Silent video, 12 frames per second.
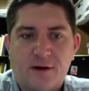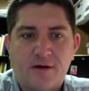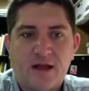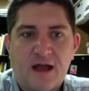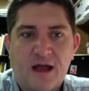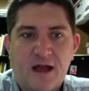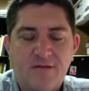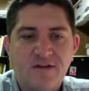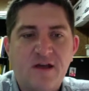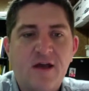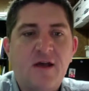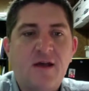our
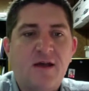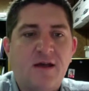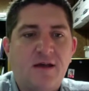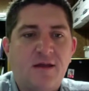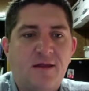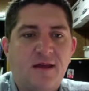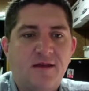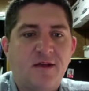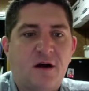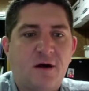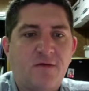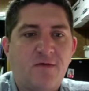lives. These
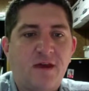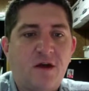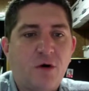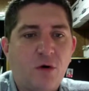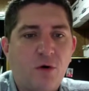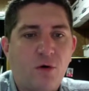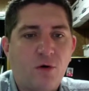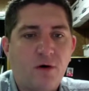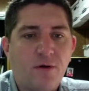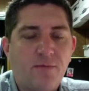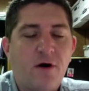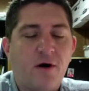are the
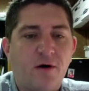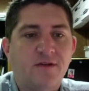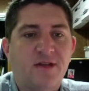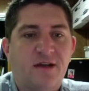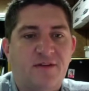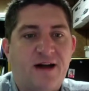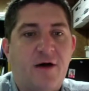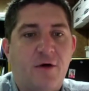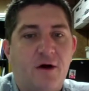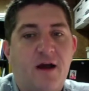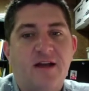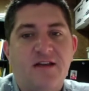core parts of
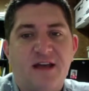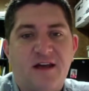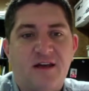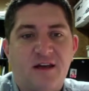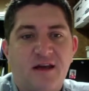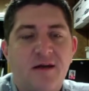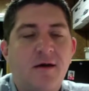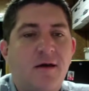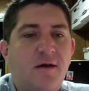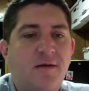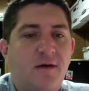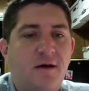our identity,
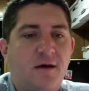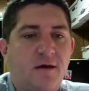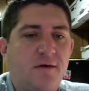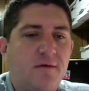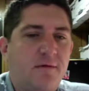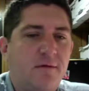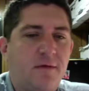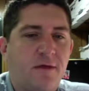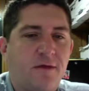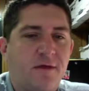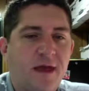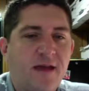the
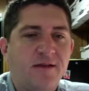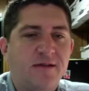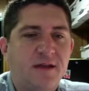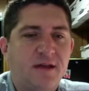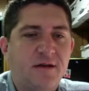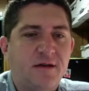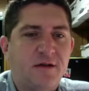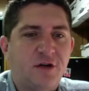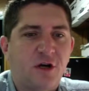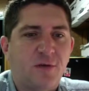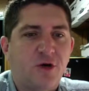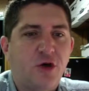things that
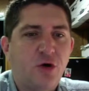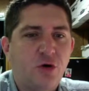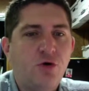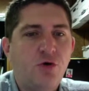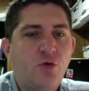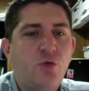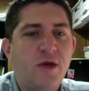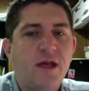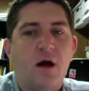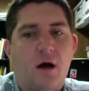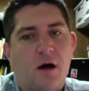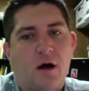determine who
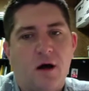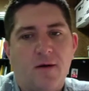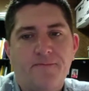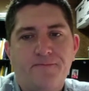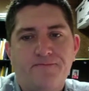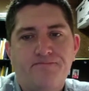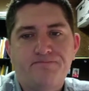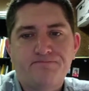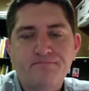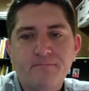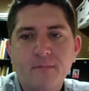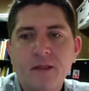we are.
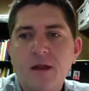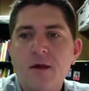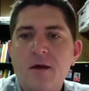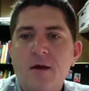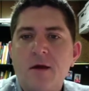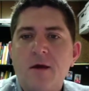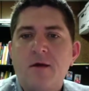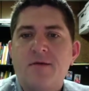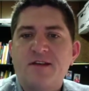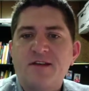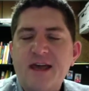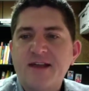
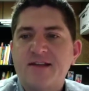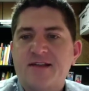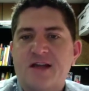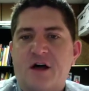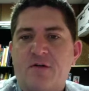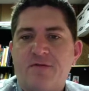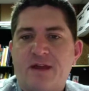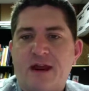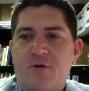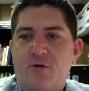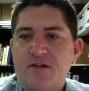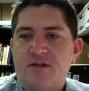The second self that
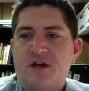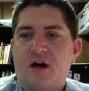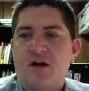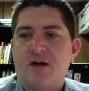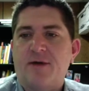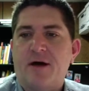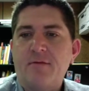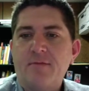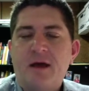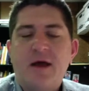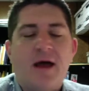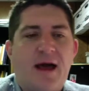I want to talk
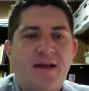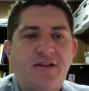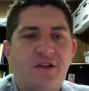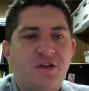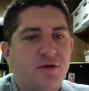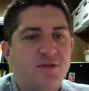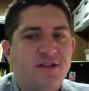about has to do with